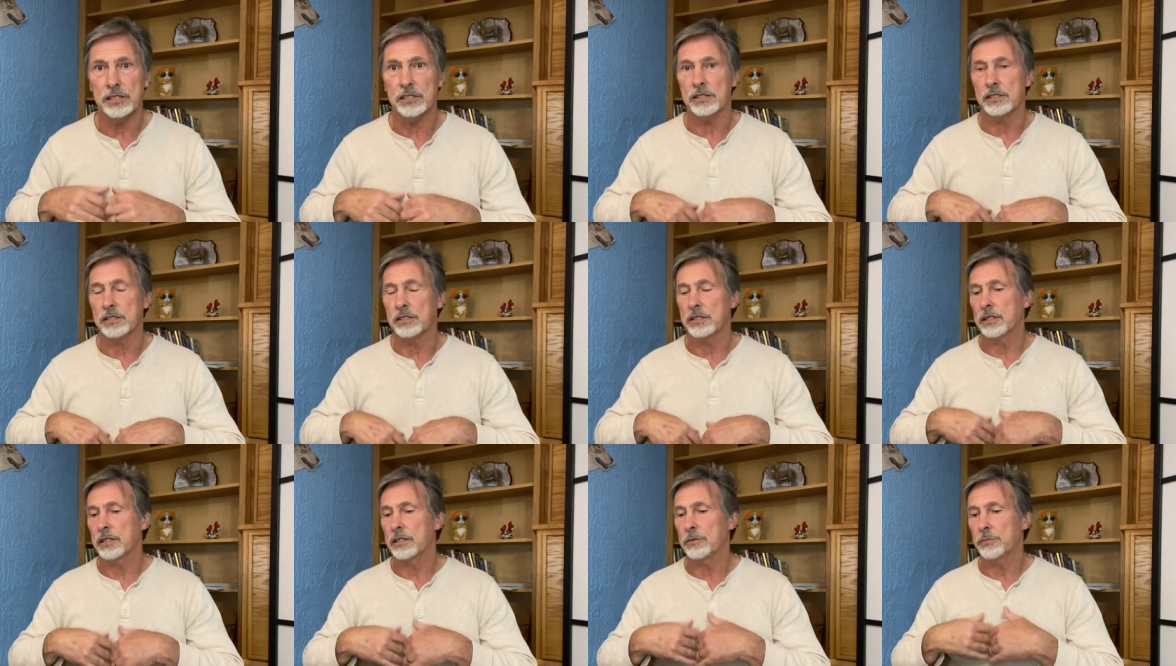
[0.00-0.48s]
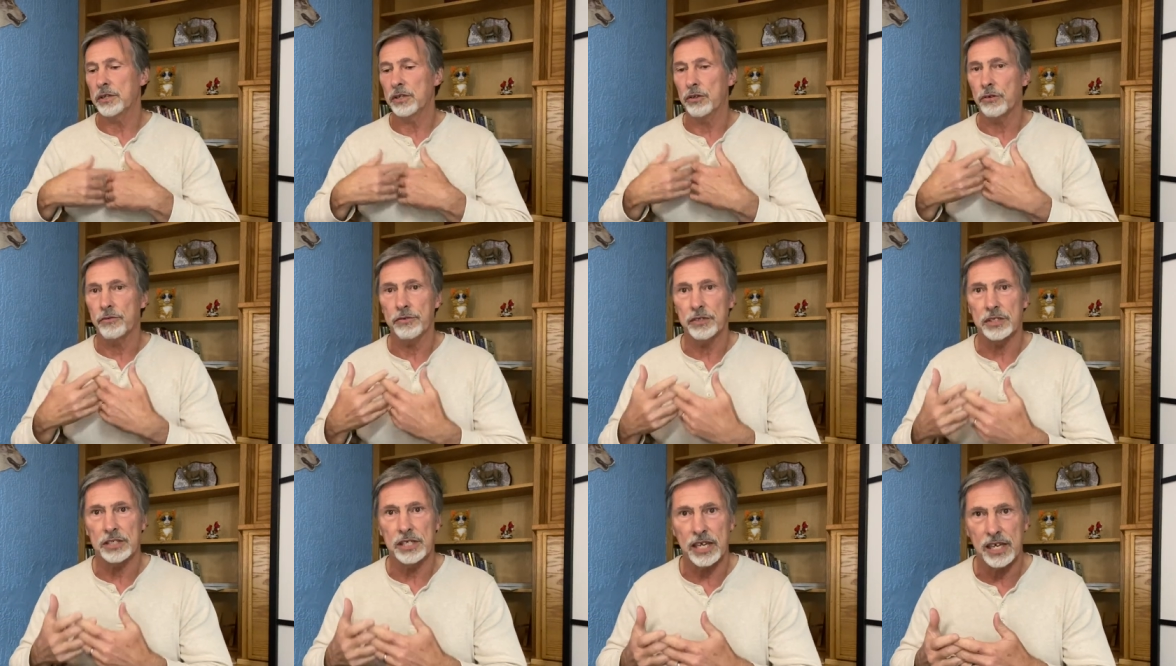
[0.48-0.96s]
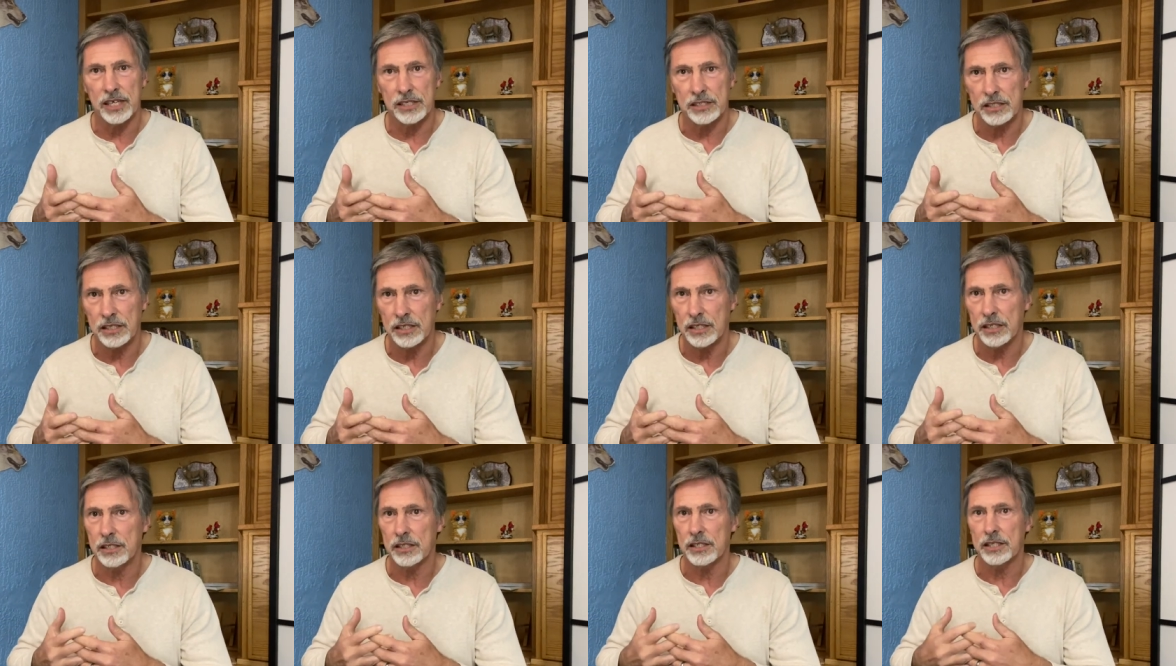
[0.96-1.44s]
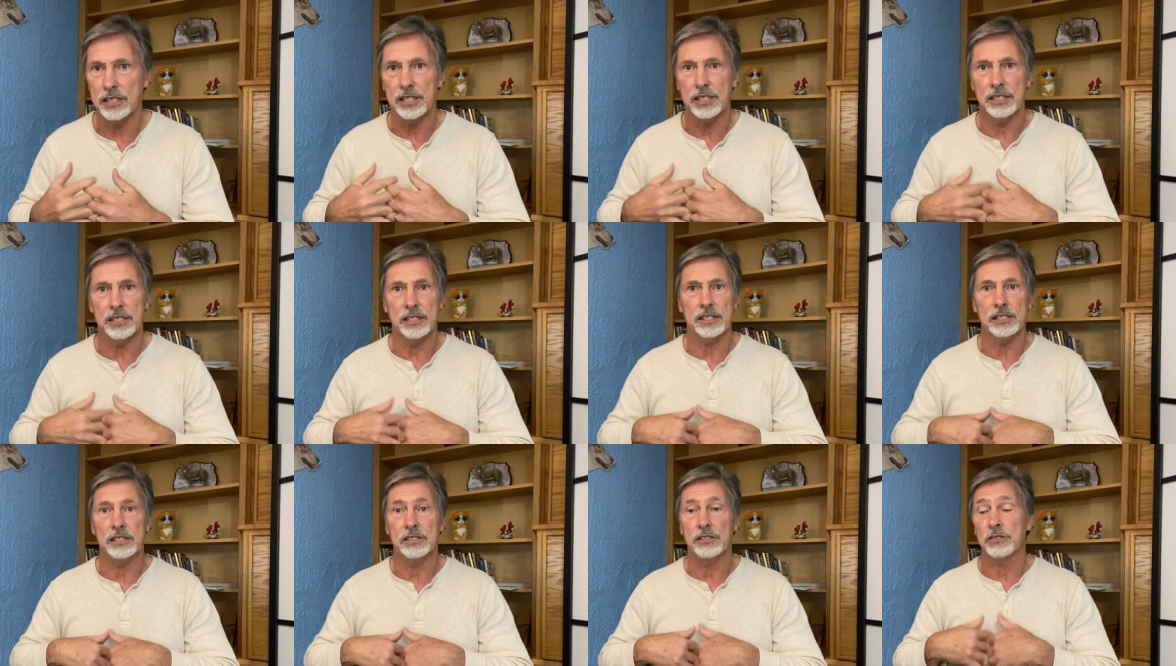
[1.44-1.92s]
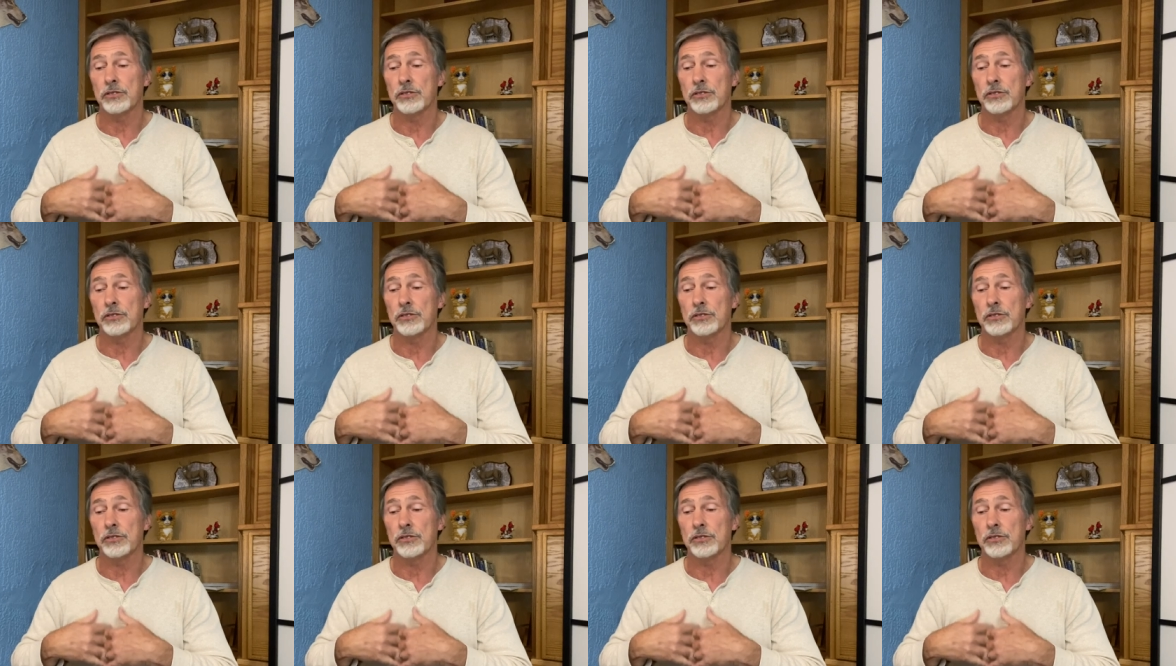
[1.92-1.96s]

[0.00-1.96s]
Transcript: It's going to be overtaxing on the kidneys.